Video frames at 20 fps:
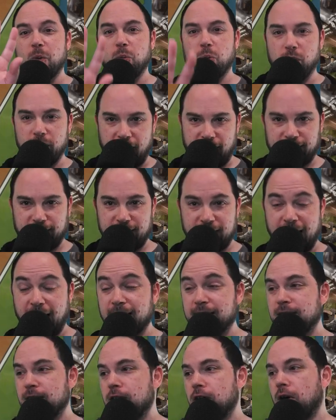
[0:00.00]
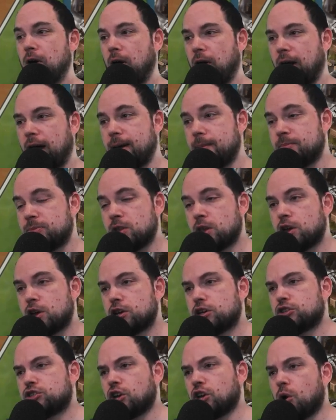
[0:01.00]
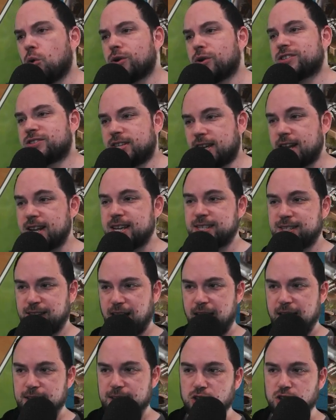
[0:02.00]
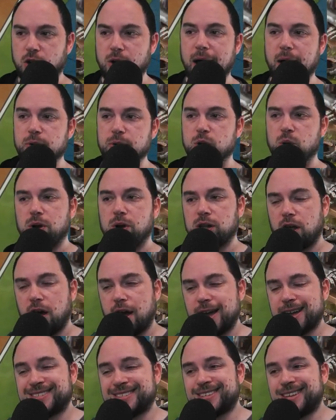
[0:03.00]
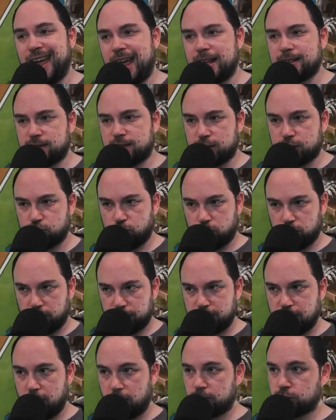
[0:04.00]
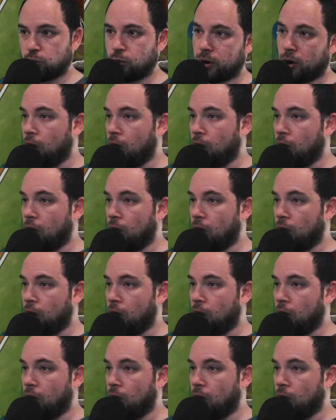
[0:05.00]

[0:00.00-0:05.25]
We'll get to that. All right. So city-states are how your alliance gains control of territory.